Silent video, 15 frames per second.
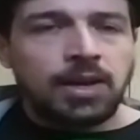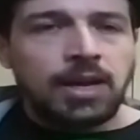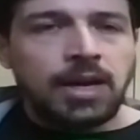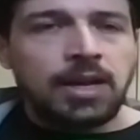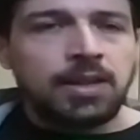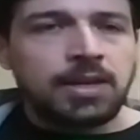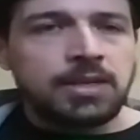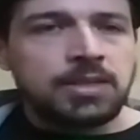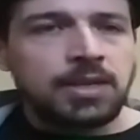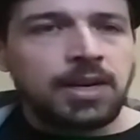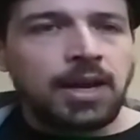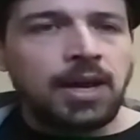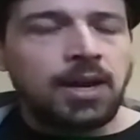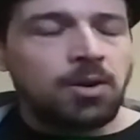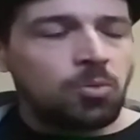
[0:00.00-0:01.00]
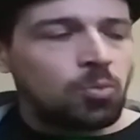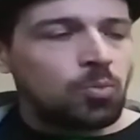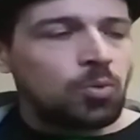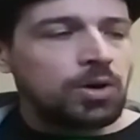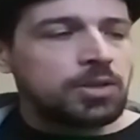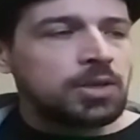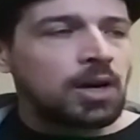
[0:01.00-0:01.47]
And then today
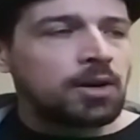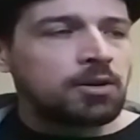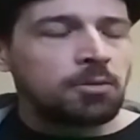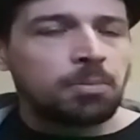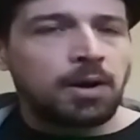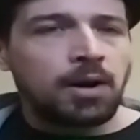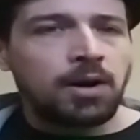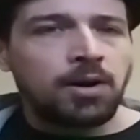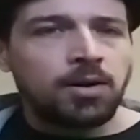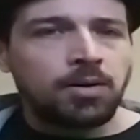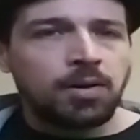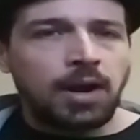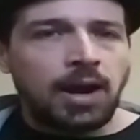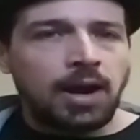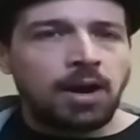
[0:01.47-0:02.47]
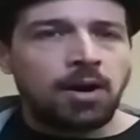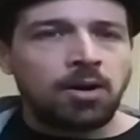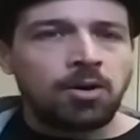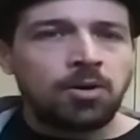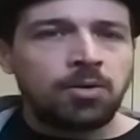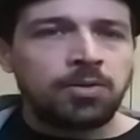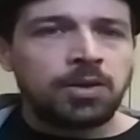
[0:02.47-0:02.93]
we talked about
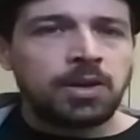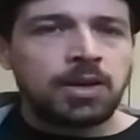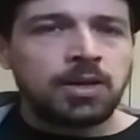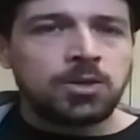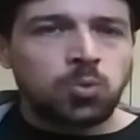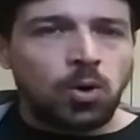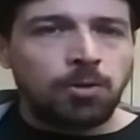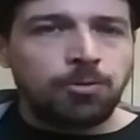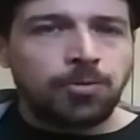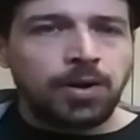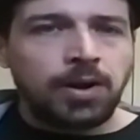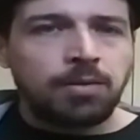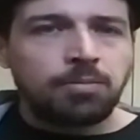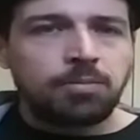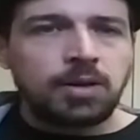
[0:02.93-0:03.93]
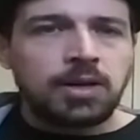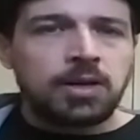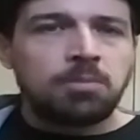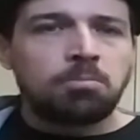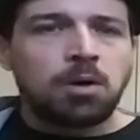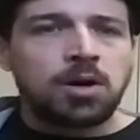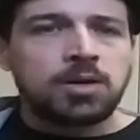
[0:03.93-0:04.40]
how the 12th fret,
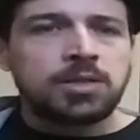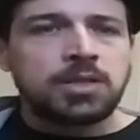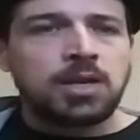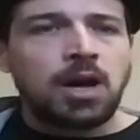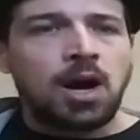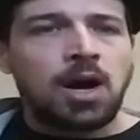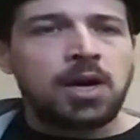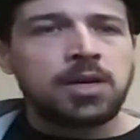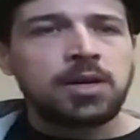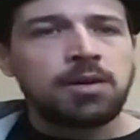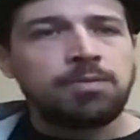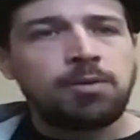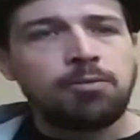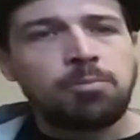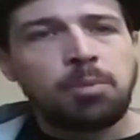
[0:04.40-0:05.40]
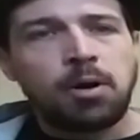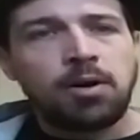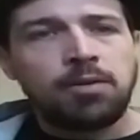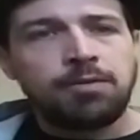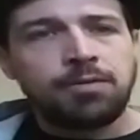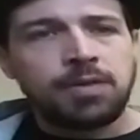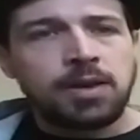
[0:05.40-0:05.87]
it marks the octave
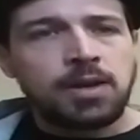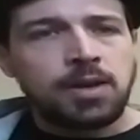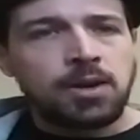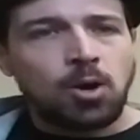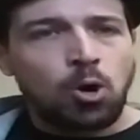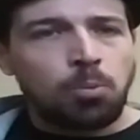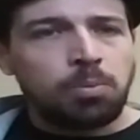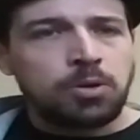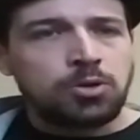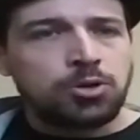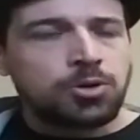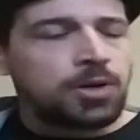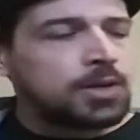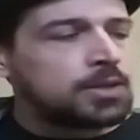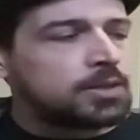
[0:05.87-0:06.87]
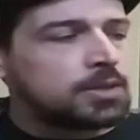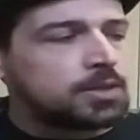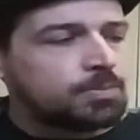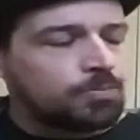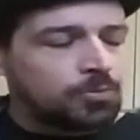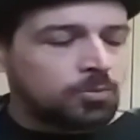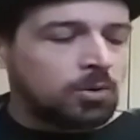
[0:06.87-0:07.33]
above the open
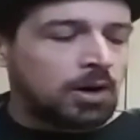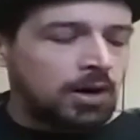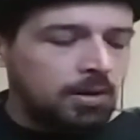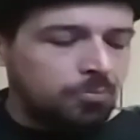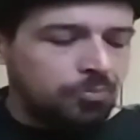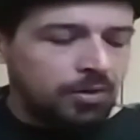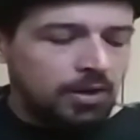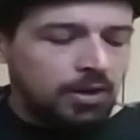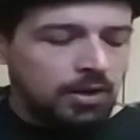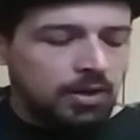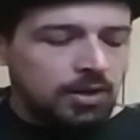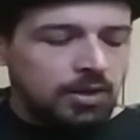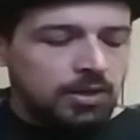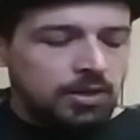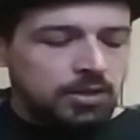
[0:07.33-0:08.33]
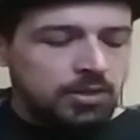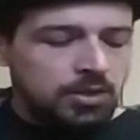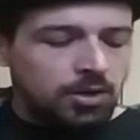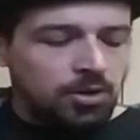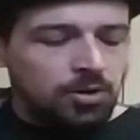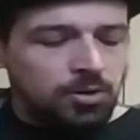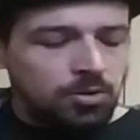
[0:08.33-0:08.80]
strings, right?
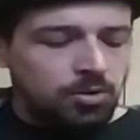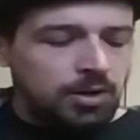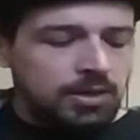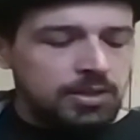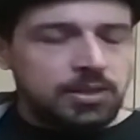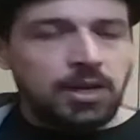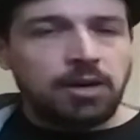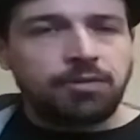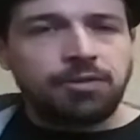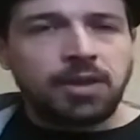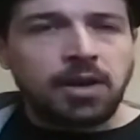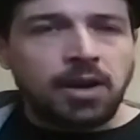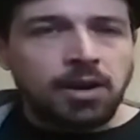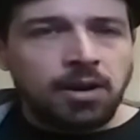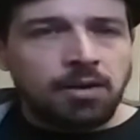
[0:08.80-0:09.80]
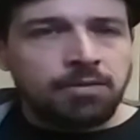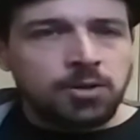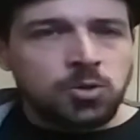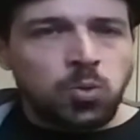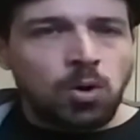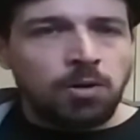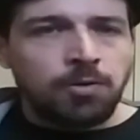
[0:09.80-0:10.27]
So instead of thinking of
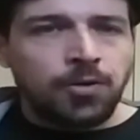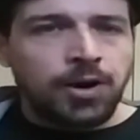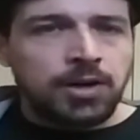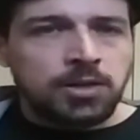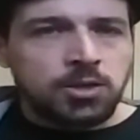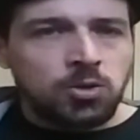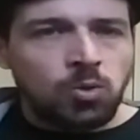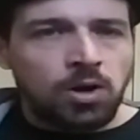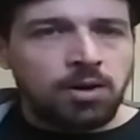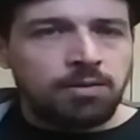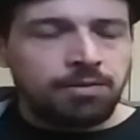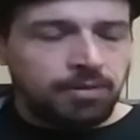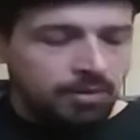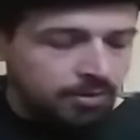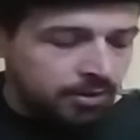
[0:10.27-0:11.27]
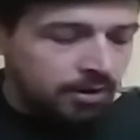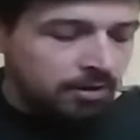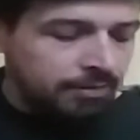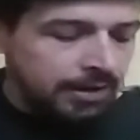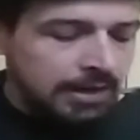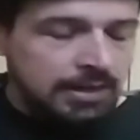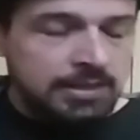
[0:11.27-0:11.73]
the 12th fret as 12, think
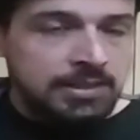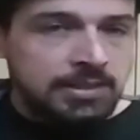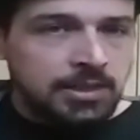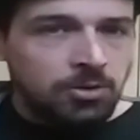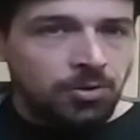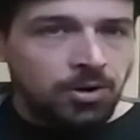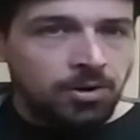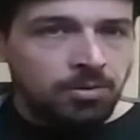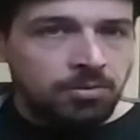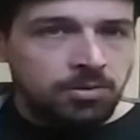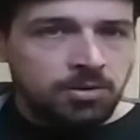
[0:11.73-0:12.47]
of it as 0.